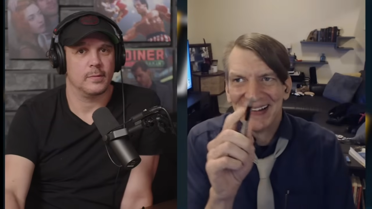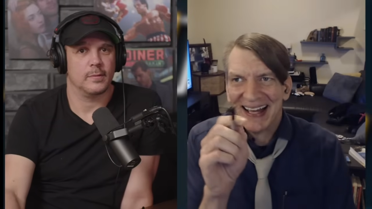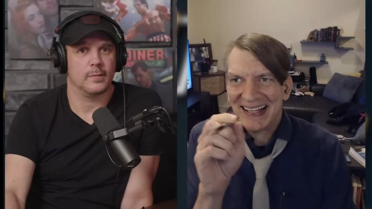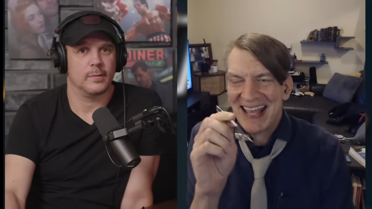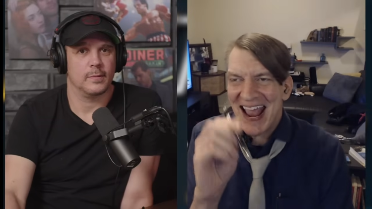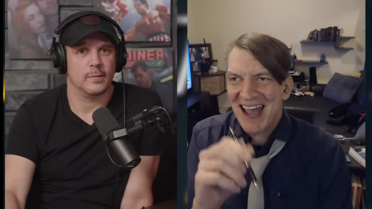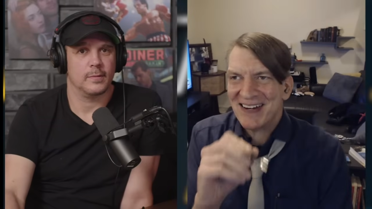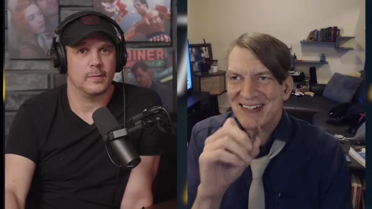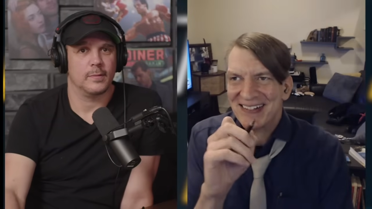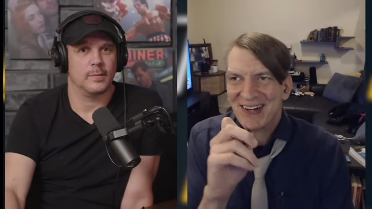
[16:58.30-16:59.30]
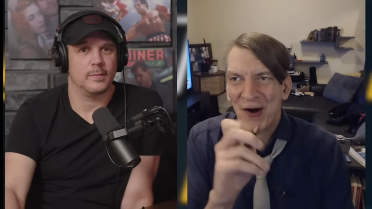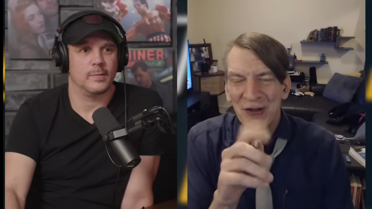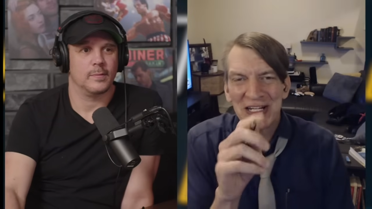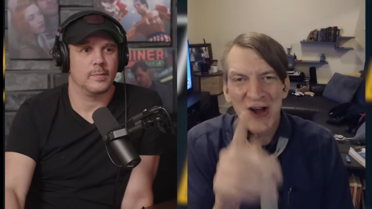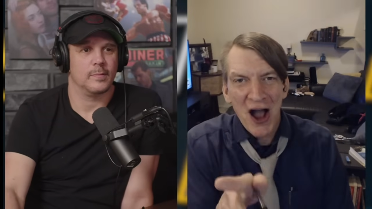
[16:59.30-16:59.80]
Speaker 1: I can't totally
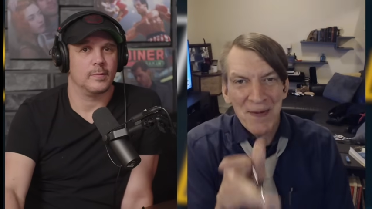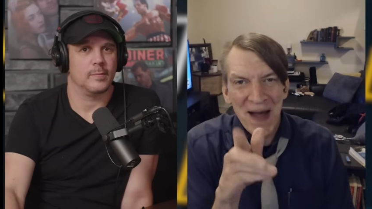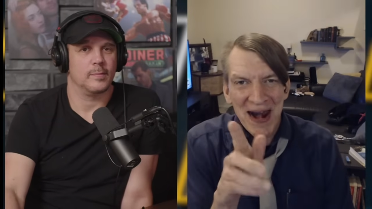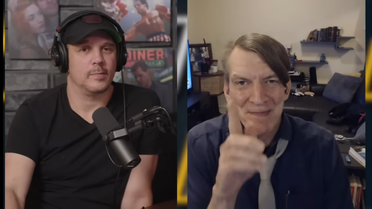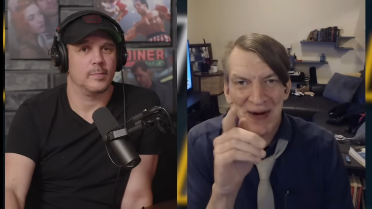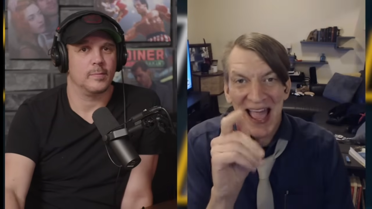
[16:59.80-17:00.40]
talk about it, but